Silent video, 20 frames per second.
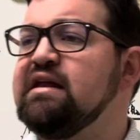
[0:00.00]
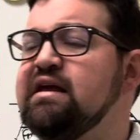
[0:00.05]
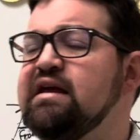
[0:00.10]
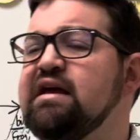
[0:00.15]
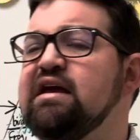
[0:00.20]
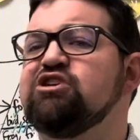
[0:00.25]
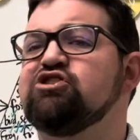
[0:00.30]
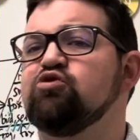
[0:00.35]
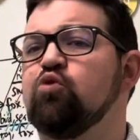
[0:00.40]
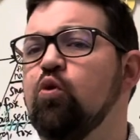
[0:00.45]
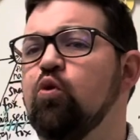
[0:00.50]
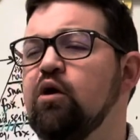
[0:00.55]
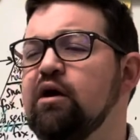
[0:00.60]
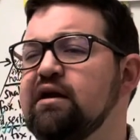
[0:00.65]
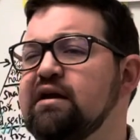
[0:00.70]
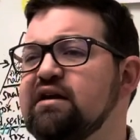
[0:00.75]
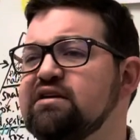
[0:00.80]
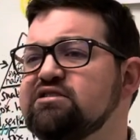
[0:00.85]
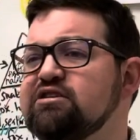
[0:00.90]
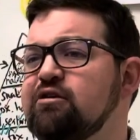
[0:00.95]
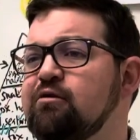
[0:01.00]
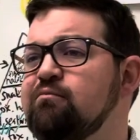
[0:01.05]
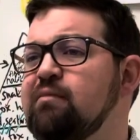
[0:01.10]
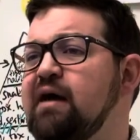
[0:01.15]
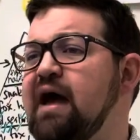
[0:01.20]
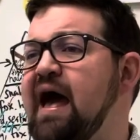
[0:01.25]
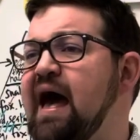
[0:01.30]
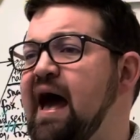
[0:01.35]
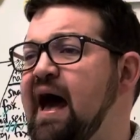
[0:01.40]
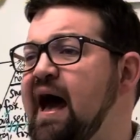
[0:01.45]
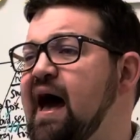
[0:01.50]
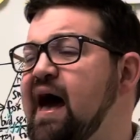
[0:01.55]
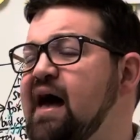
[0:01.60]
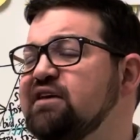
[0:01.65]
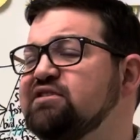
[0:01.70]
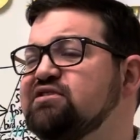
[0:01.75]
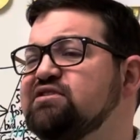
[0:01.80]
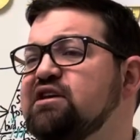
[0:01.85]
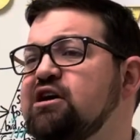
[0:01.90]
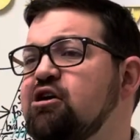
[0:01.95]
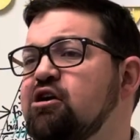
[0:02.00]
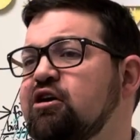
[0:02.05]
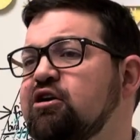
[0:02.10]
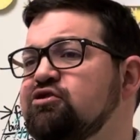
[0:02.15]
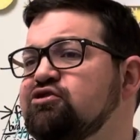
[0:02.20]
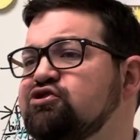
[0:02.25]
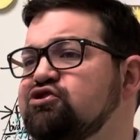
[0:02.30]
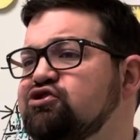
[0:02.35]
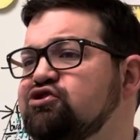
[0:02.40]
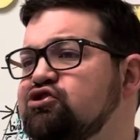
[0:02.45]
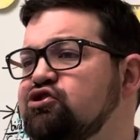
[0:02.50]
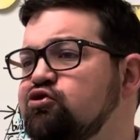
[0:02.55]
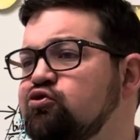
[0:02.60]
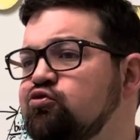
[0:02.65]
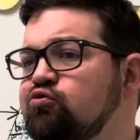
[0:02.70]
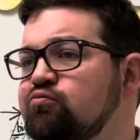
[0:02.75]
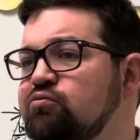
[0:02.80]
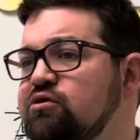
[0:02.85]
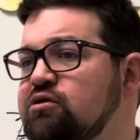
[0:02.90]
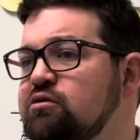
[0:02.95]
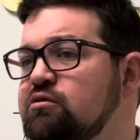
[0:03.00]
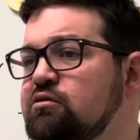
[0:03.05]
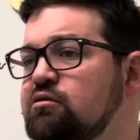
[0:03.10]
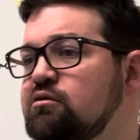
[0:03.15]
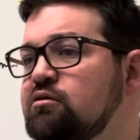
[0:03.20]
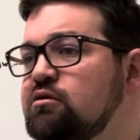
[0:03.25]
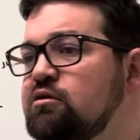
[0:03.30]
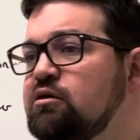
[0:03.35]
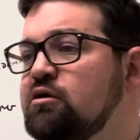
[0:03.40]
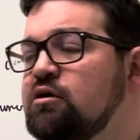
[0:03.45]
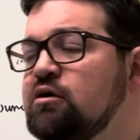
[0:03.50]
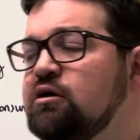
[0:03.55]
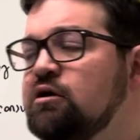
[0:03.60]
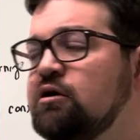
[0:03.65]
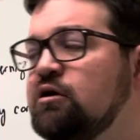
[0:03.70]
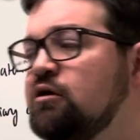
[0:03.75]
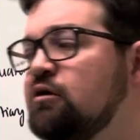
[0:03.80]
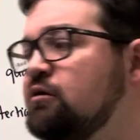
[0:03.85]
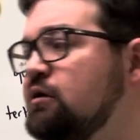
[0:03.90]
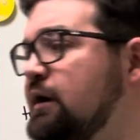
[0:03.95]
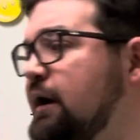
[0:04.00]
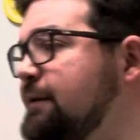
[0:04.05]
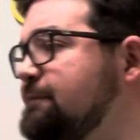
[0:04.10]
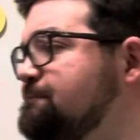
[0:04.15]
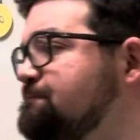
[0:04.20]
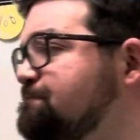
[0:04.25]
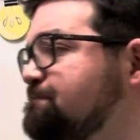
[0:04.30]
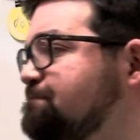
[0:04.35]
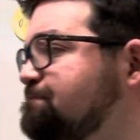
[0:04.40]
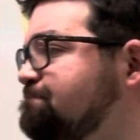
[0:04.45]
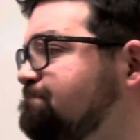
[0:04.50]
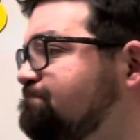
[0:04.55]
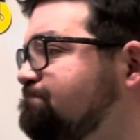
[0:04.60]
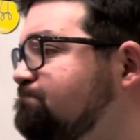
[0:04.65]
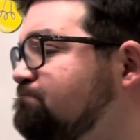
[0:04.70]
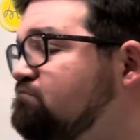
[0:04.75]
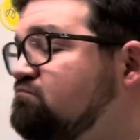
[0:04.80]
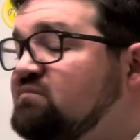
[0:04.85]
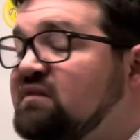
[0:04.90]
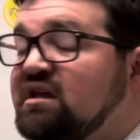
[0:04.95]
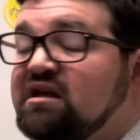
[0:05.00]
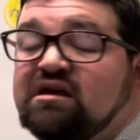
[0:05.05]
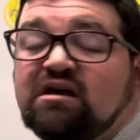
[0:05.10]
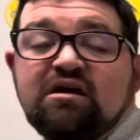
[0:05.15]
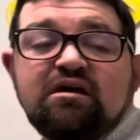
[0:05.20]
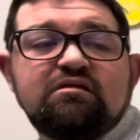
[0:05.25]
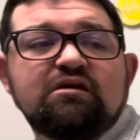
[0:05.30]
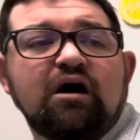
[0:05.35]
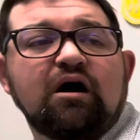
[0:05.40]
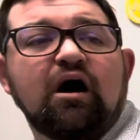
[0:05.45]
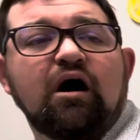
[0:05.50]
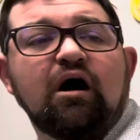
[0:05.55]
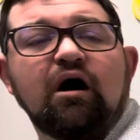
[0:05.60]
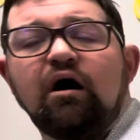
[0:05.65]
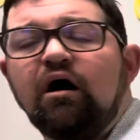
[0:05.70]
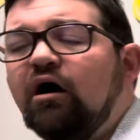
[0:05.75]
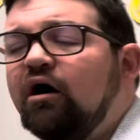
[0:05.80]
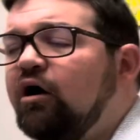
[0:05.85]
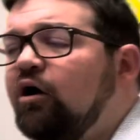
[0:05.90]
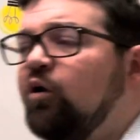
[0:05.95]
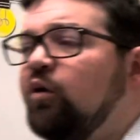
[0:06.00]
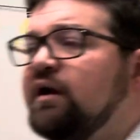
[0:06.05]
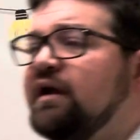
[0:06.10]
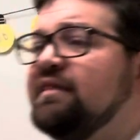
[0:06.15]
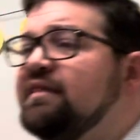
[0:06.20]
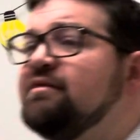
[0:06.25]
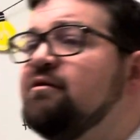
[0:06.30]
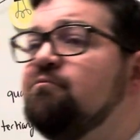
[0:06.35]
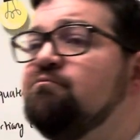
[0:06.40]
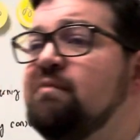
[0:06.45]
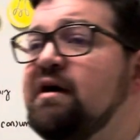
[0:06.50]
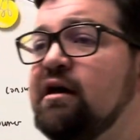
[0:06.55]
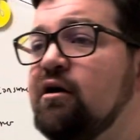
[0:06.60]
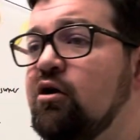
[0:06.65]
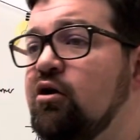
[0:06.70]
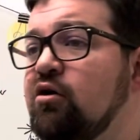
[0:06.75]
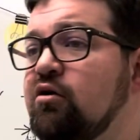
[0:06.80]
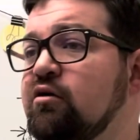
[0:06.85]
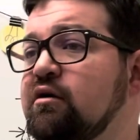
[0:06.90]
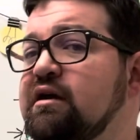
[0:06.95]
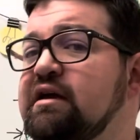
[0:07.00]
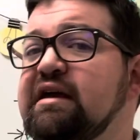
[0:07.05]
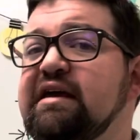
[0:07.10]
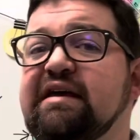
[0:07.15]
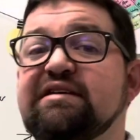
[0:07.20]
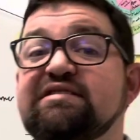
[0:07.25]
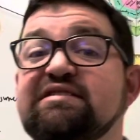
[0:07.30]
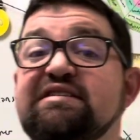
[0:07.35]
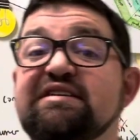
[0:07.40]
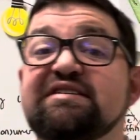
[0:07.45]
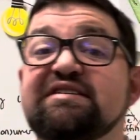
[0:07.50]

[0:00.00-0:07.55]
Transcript: each organism as they're consumed, right? The O in the middle is the